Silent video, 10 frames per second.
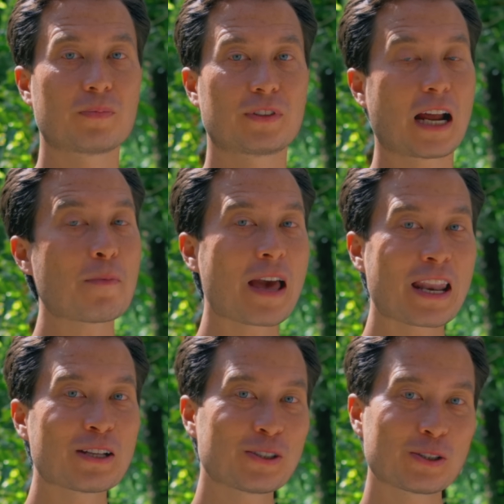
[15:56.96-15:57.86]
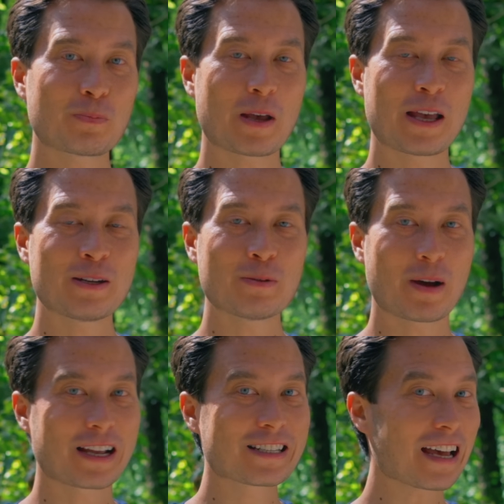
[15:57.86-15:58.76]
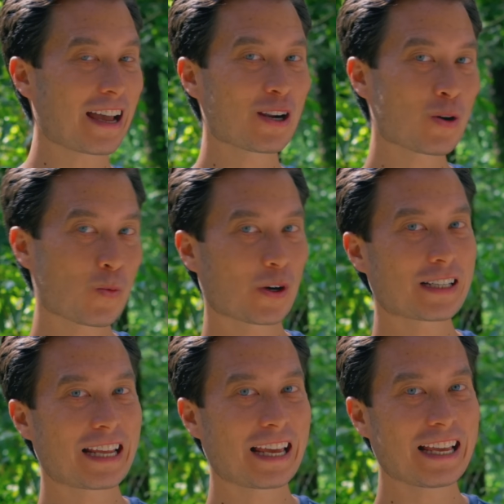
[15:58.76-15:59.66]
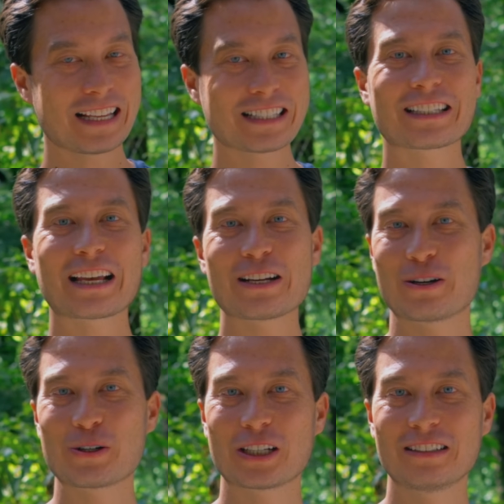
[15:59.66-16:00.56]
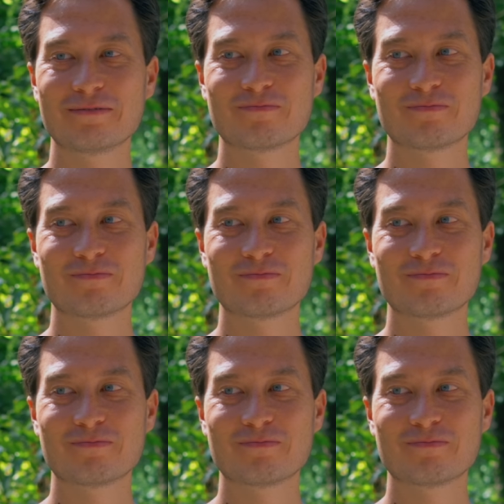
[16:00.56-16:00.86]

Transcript: did I manage to spend my entire workday inside Notion?